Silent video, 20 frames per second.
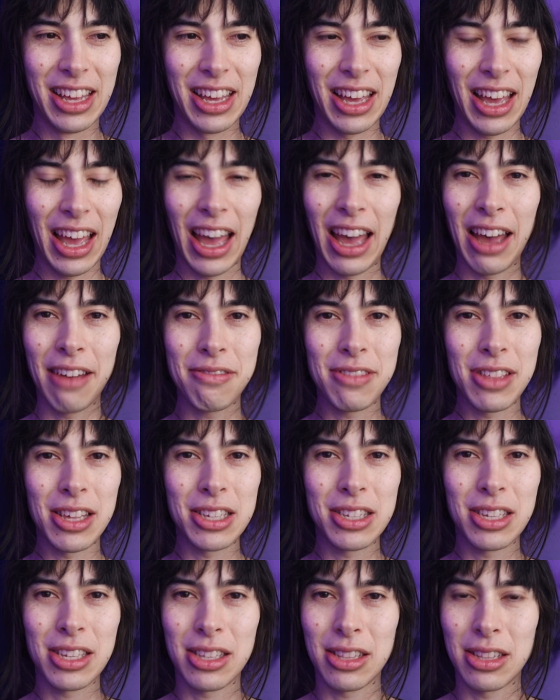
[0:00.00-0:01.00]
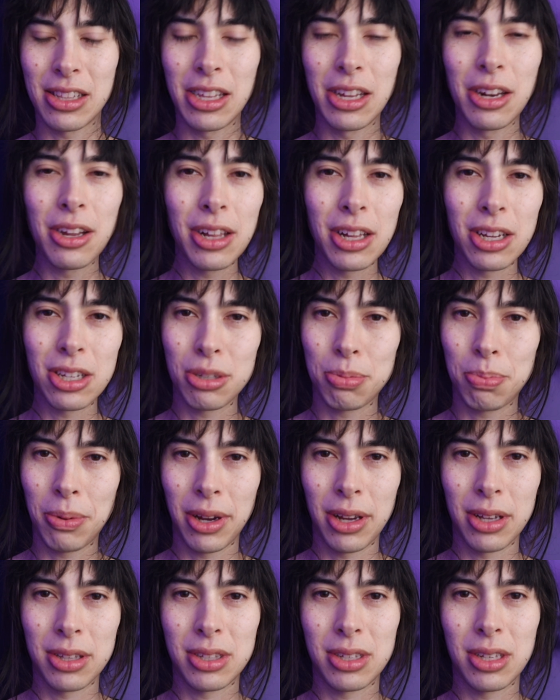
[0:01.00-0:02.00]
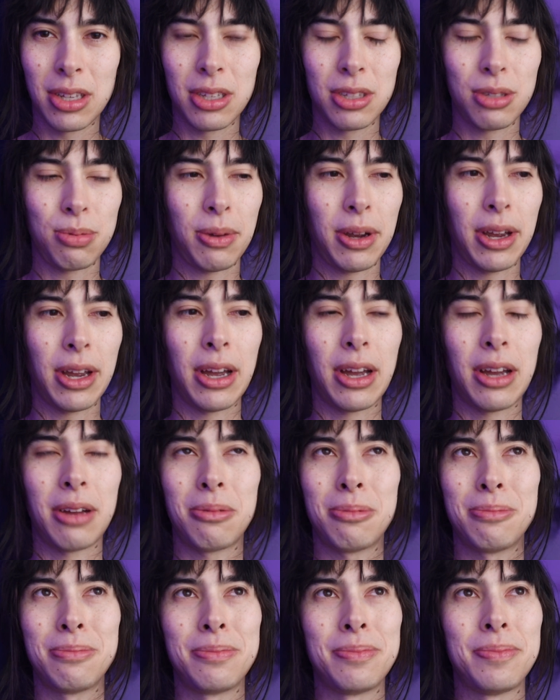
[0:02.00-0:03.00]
have these little experiences where